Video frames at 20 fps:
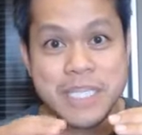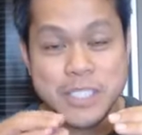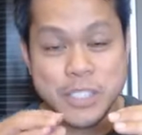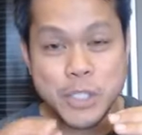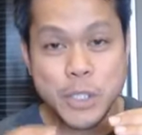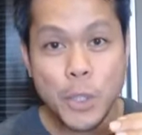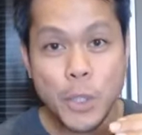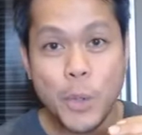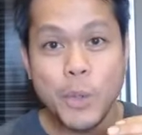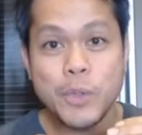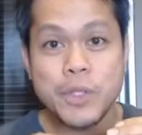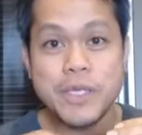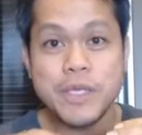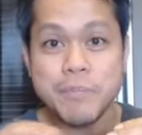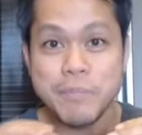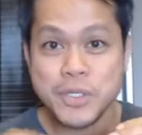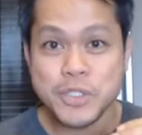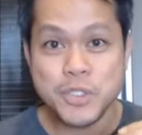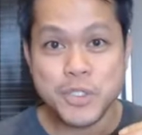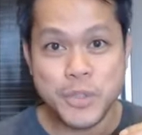
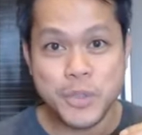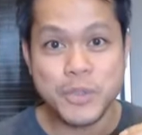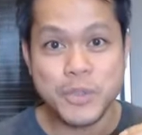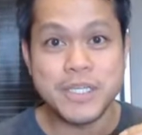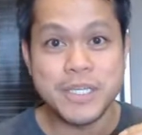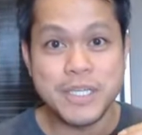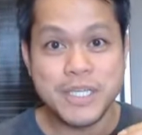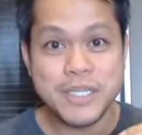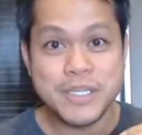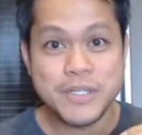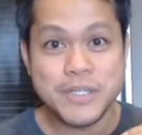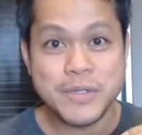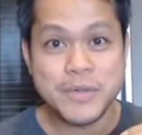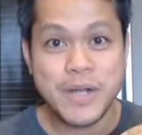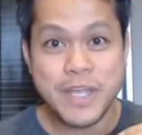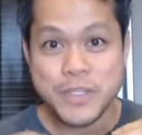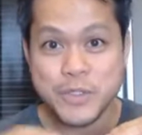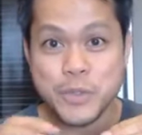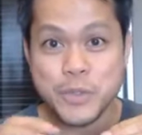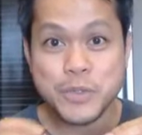Slowly but surely,
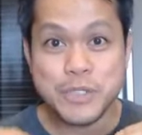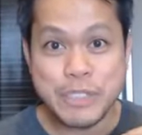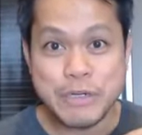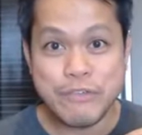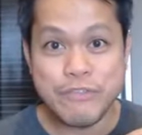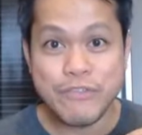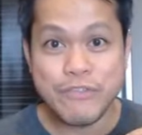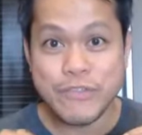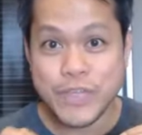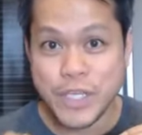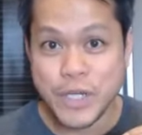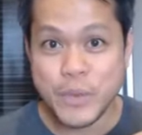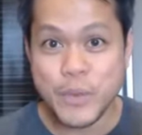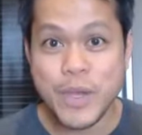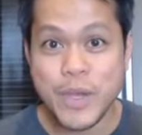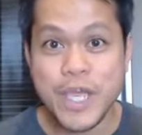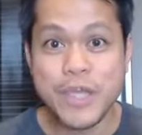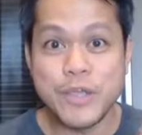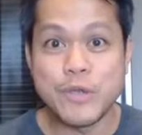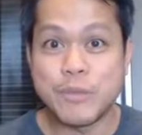right? You're drifting
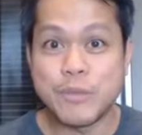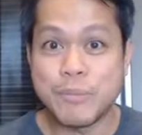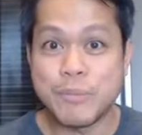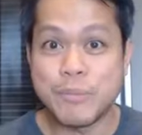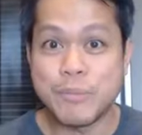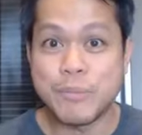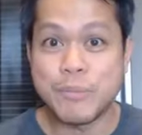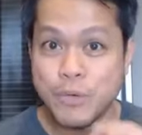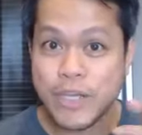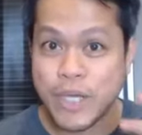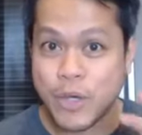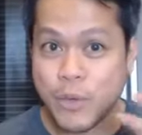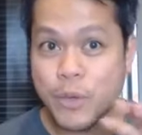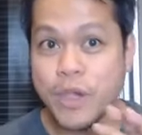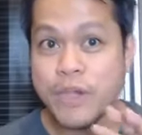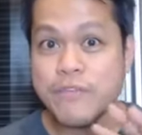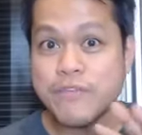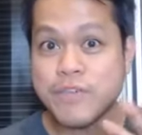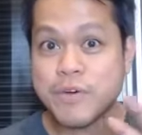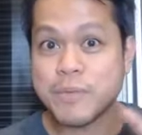away. You're moving
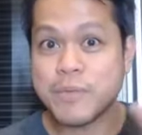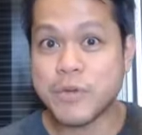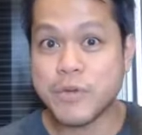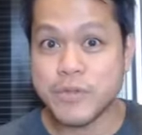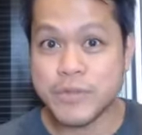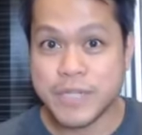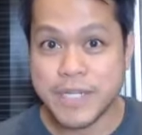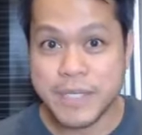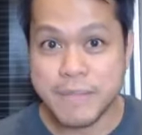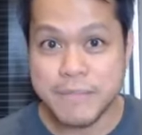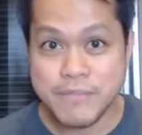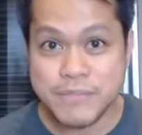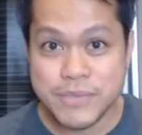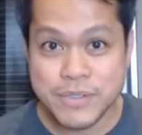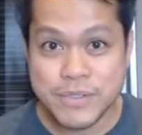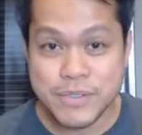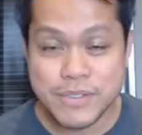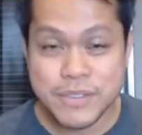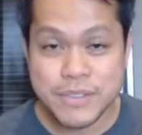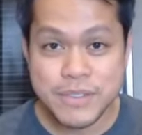away from your
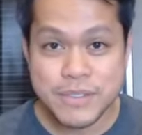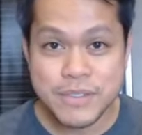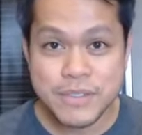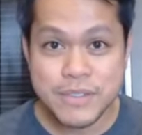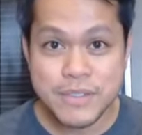dreams.